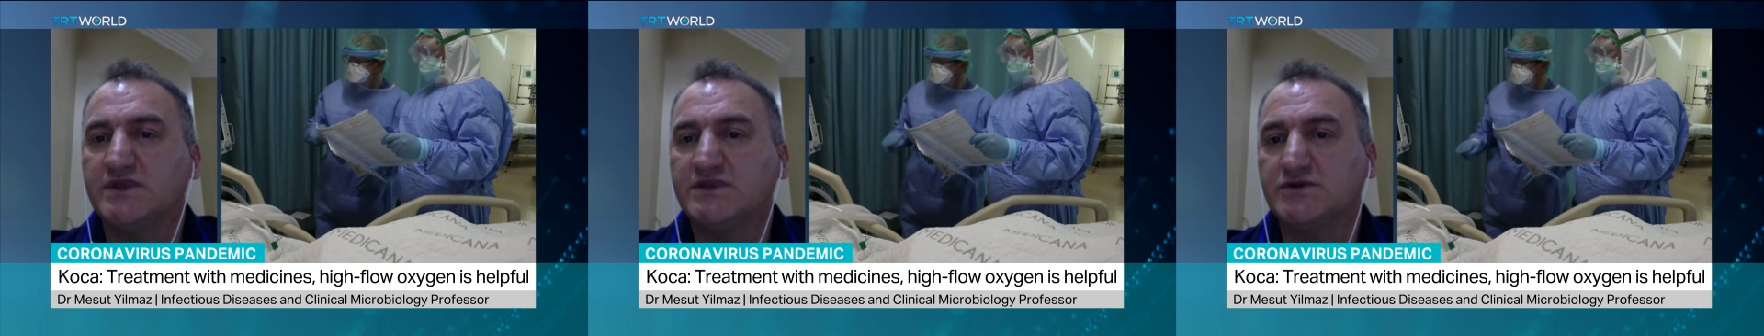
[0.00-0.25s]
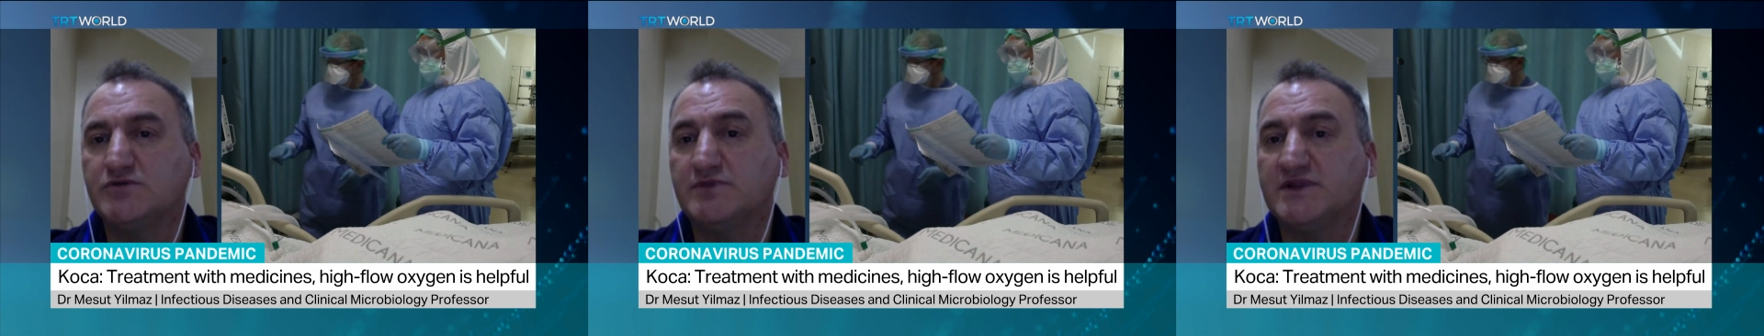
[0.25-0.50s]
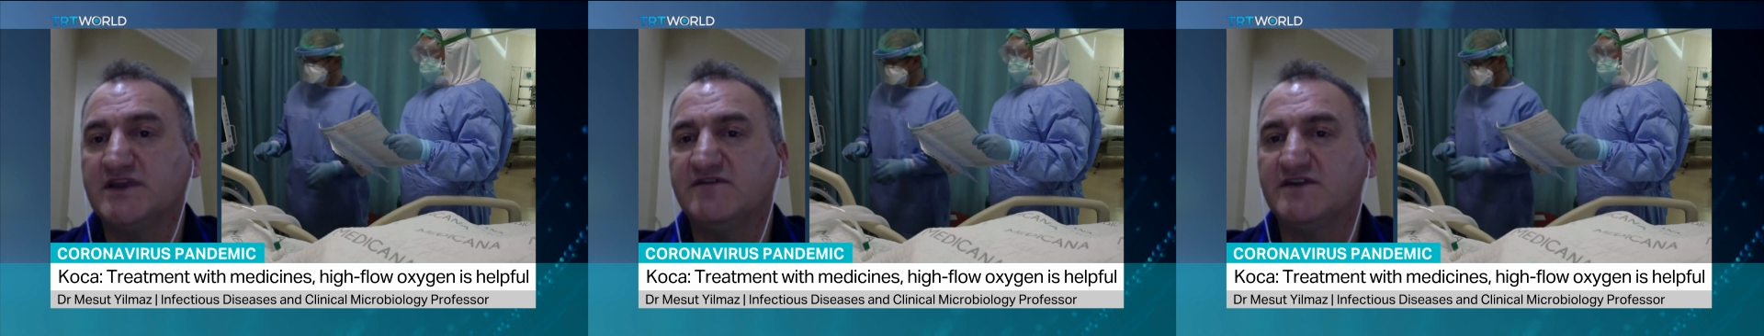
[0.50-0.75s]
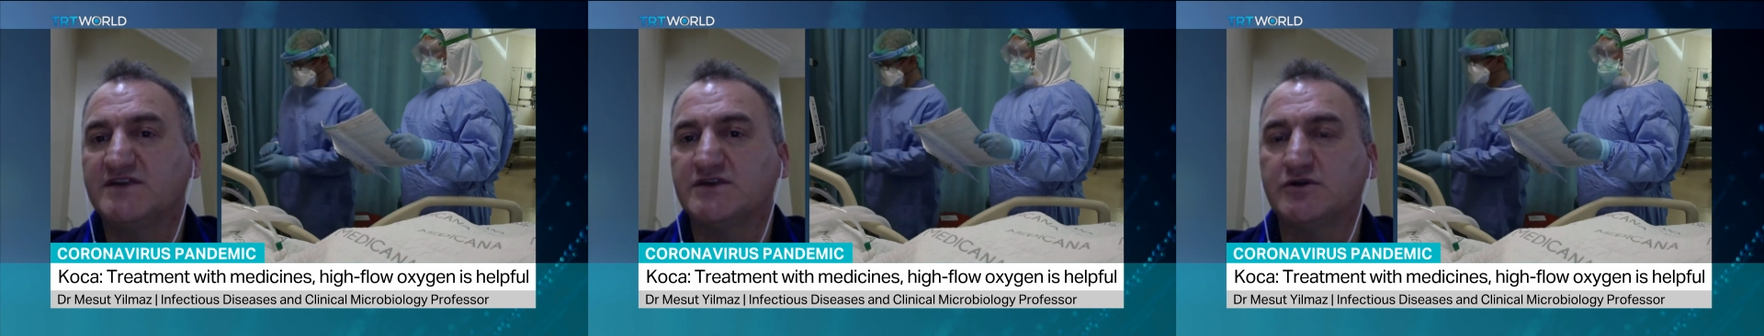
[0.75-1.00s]
we do
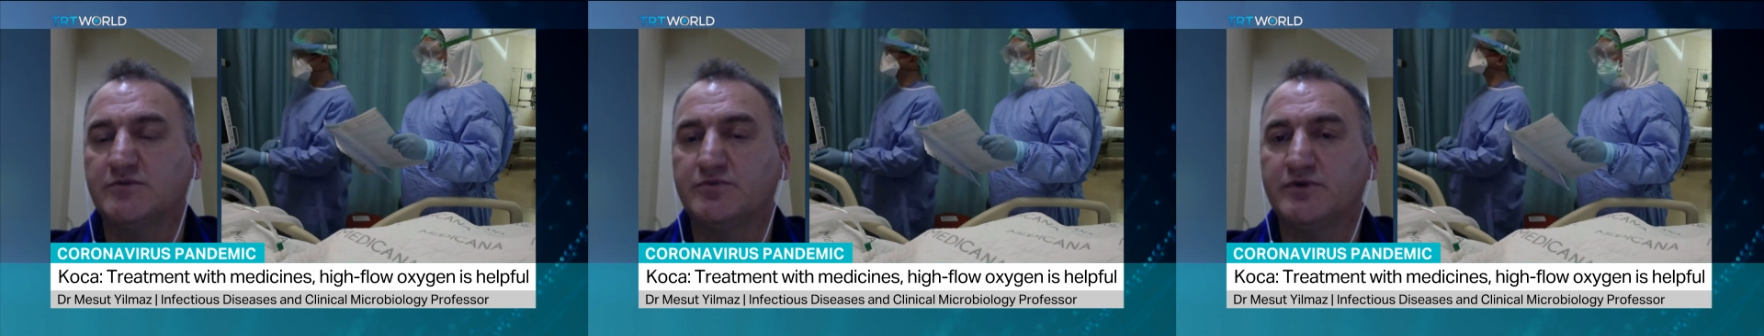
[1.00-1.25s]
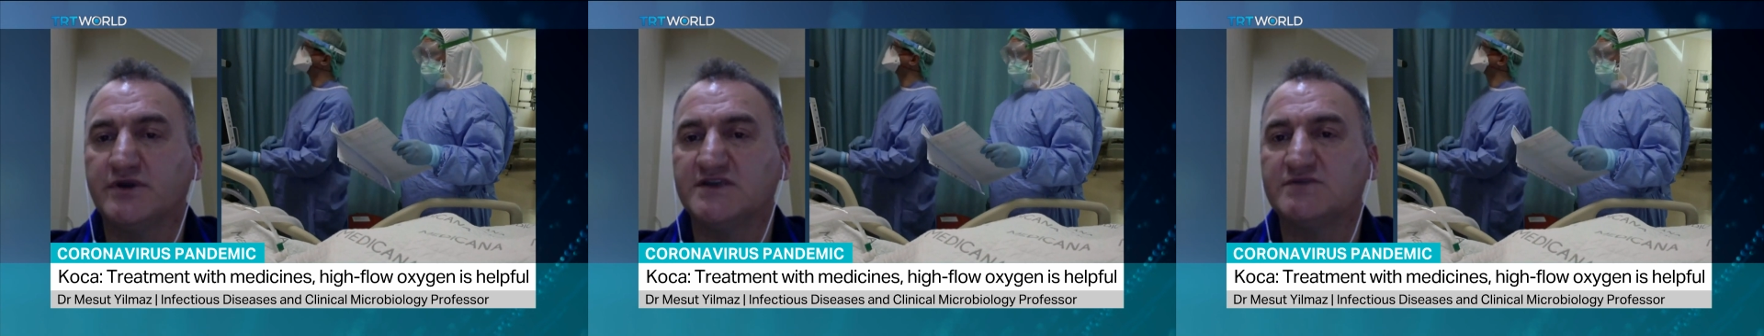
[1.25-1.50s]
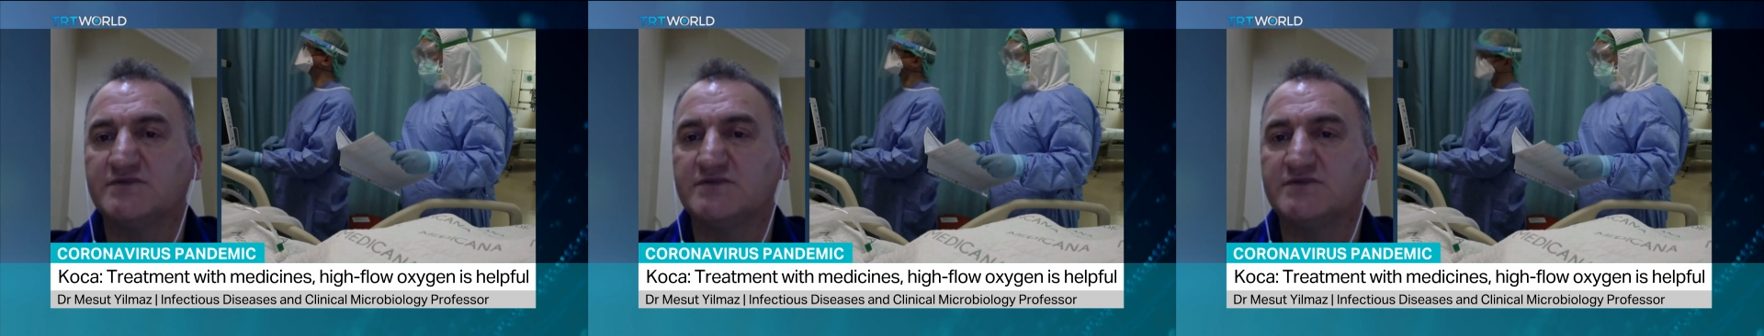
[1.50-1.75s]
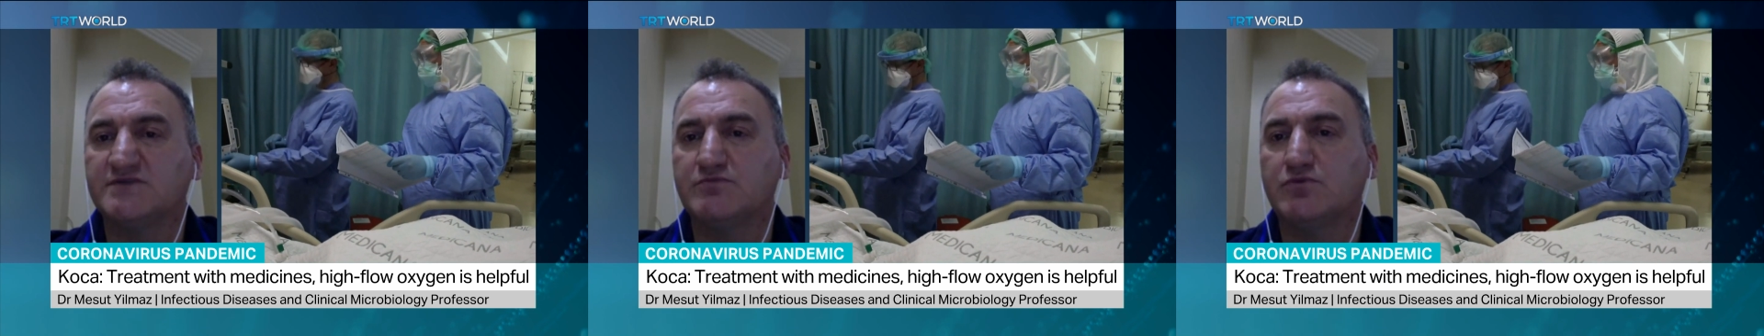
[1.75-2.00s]
believe it's going to bring us
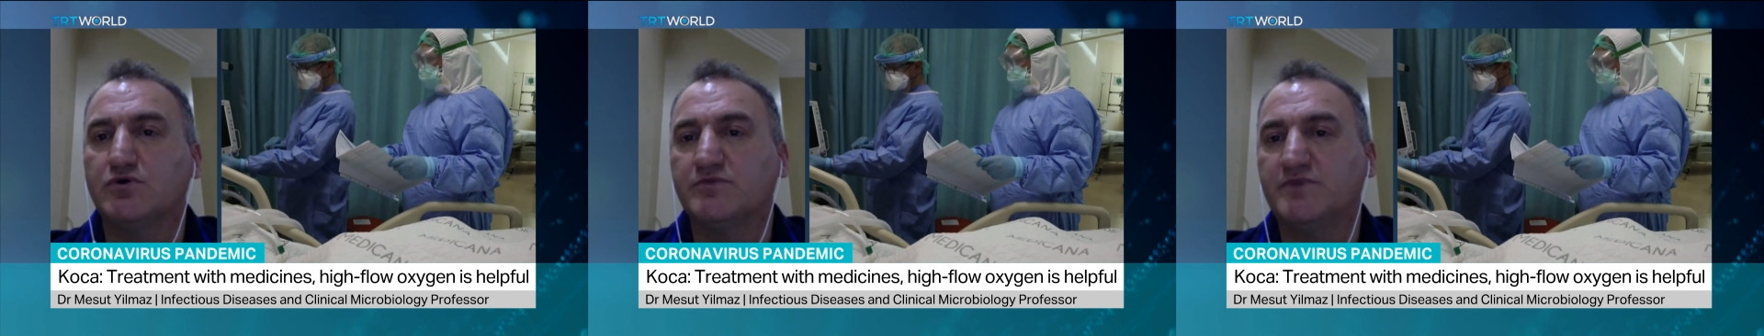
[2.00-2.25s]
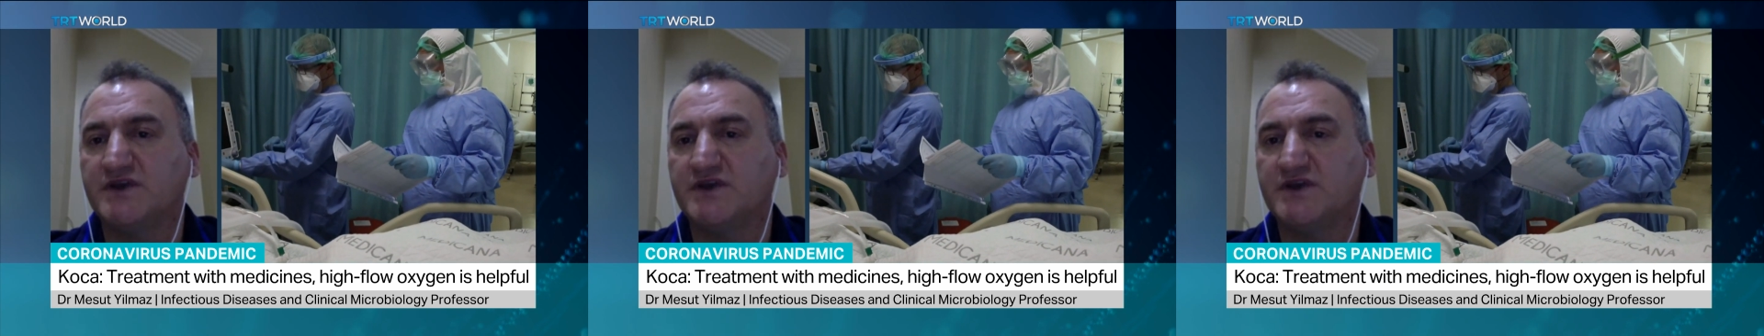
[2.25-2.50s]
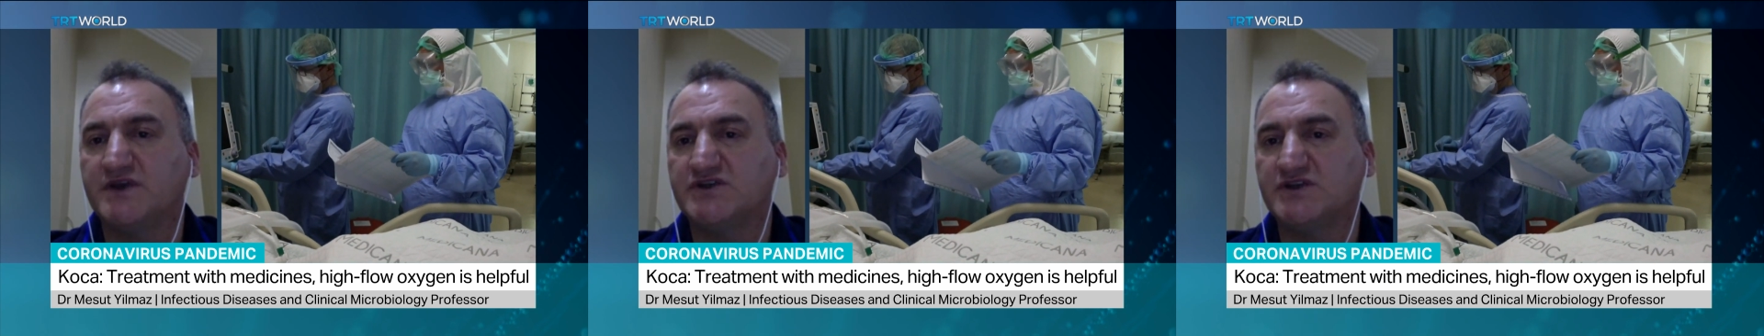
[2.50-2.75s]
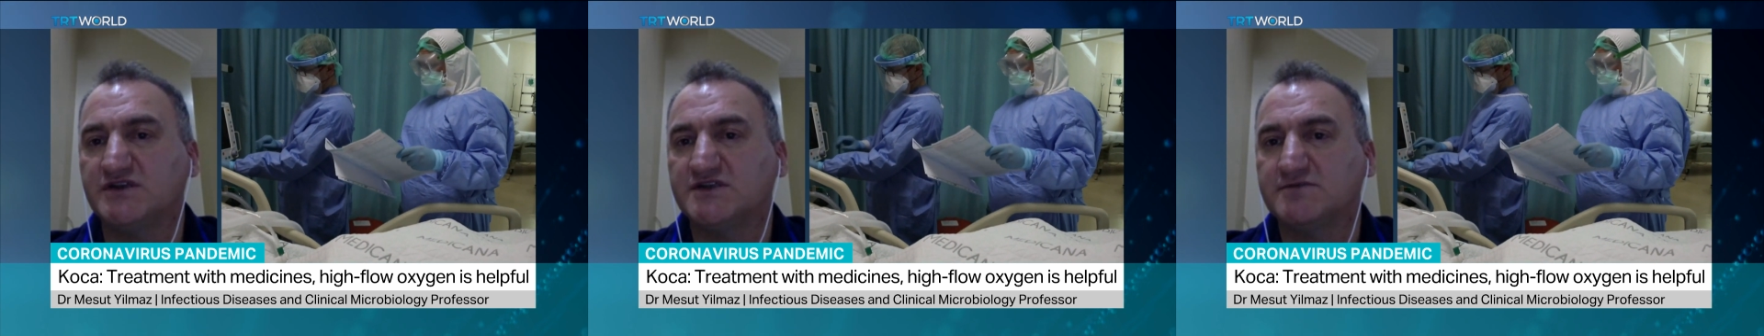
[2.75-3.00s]
more
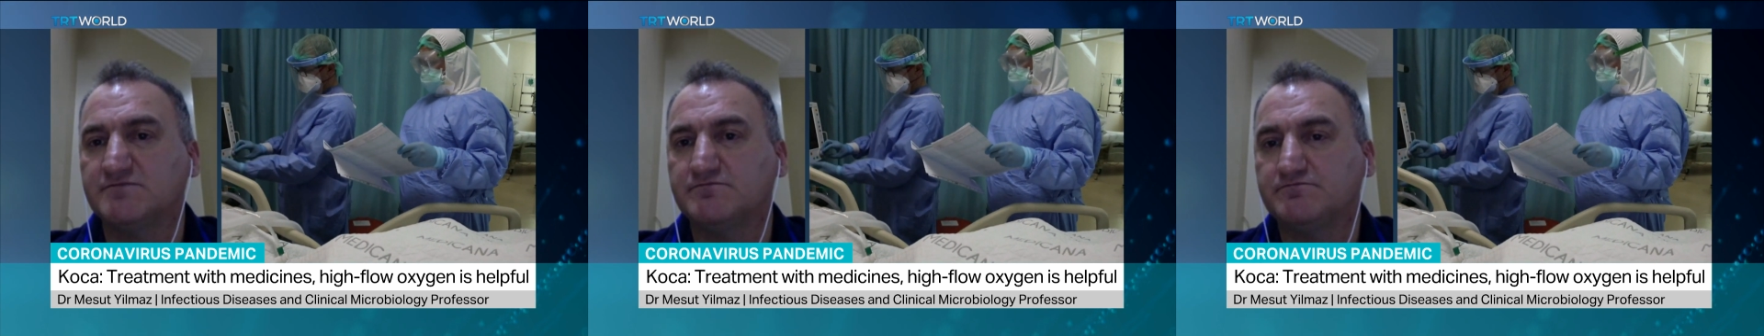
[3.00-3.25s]
patients.